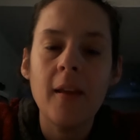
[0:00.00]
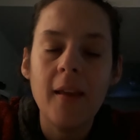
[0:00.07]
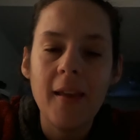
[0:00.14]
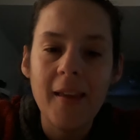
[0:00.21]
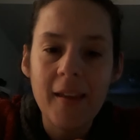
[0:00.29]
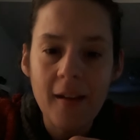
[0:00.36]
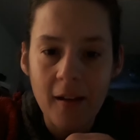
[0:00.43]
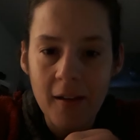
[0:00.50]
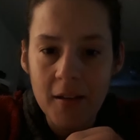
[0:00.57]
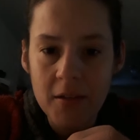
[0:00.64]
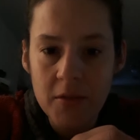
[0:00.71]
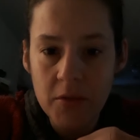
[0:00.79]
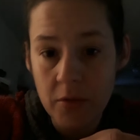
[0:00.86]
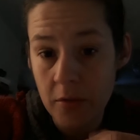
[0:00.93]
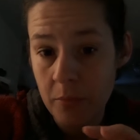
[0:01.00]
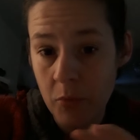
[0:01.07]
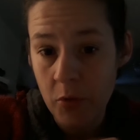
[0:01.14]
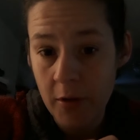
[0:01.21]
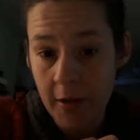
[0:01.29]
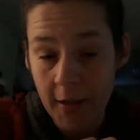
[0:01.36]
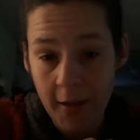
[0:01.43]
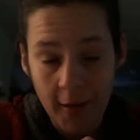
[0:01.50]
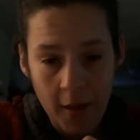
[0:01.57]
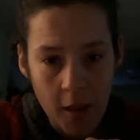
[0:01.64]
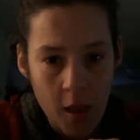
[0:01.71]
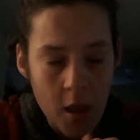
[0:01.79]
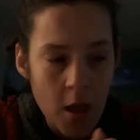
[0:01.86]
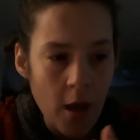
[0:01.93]
Hey guys, good morning.
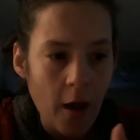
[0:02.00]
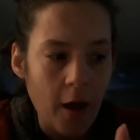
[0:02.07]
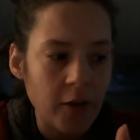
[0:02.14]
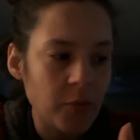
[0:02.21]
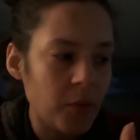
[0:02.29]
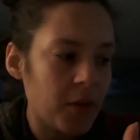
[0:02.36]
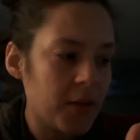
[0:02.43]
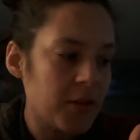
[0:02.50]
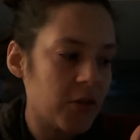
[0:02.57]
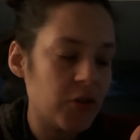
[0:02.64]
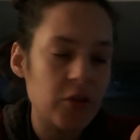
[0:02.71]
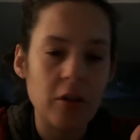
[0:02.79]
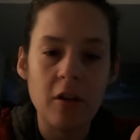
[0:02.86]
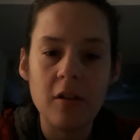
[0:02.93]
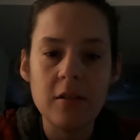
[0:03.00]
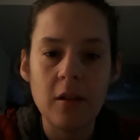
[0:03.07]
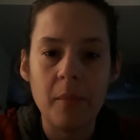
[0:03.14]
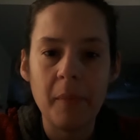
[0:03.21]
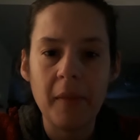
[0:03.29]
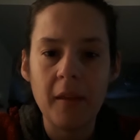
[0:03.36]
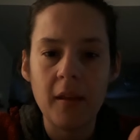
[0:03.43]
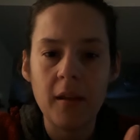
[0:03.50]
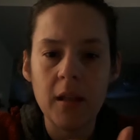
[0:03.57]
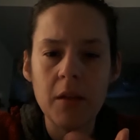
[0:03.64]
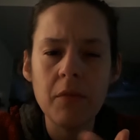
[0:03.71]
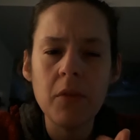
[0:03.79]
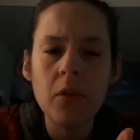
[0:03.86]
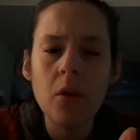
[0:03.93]
I wanted to share something,
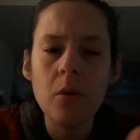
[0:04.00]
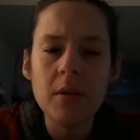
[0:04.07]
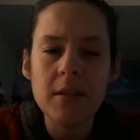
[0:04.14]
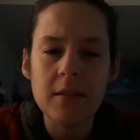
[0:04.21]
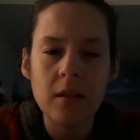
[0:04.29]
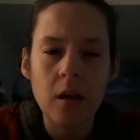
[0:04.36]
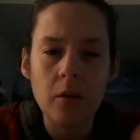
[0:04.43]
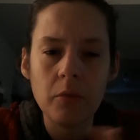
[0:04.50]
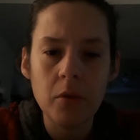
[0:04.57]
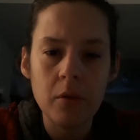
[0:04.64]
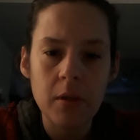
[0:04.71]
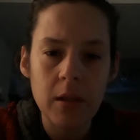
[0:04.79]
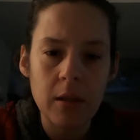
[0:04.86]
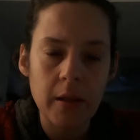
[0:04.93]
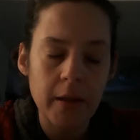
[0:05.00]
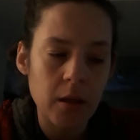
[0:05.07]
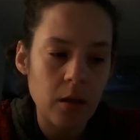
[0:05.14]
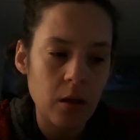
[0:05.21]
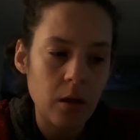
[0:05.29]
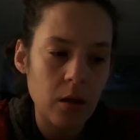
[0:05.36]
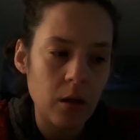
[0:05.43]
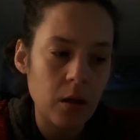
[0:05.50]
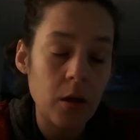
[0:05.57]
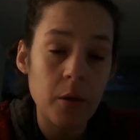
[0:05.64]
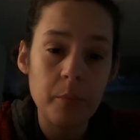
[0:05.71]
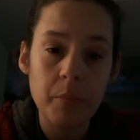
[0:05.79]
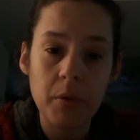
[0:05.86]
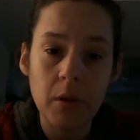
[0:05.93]
even though it's not really like
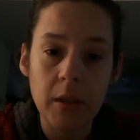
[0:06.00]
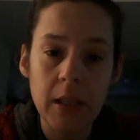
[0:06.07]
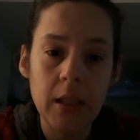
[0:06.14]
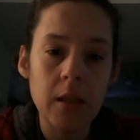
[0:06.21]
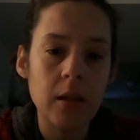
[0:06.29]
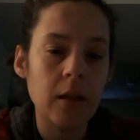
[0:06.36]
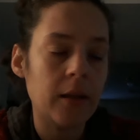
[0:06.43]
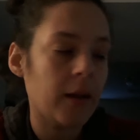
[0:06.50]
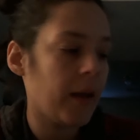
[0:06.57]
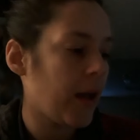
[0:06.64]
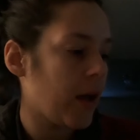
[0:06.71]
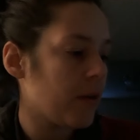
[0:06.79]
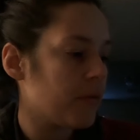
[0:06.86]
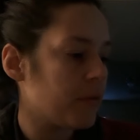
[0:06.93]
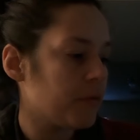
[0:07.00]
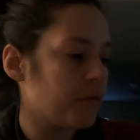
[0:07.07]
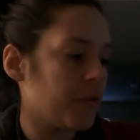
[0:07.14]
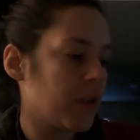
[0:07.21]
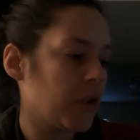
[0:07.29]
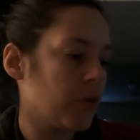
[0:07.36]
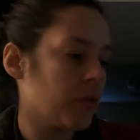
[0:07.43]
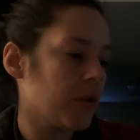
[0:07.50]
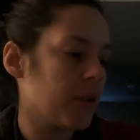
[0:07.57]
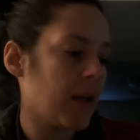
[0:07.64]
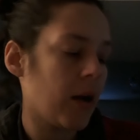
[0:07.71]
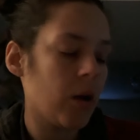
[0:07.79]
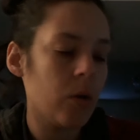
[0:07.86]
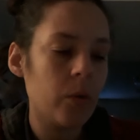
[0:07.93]
complete and I haven't figured it
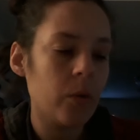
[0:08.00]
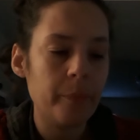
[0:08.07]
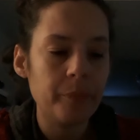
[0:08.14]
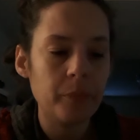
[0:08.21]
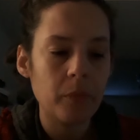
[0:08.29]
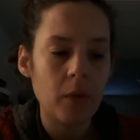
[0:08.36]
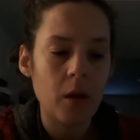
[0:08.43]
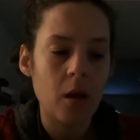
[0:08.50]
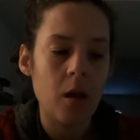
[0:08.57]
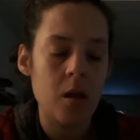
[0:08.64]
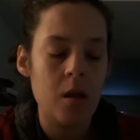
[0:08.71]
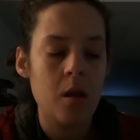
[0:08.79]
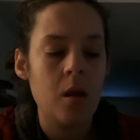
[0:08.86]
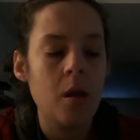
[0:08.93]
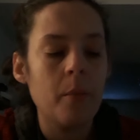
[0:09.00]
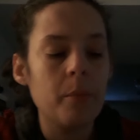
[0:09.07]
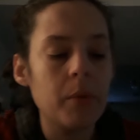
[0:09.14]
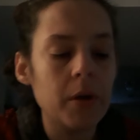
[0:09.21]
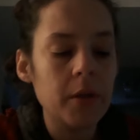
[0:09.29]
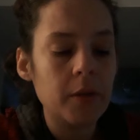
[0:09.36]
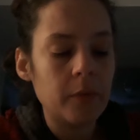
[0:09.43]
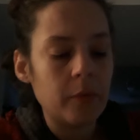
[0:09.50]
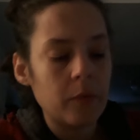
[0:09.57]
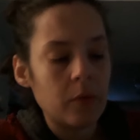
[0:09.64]
out. But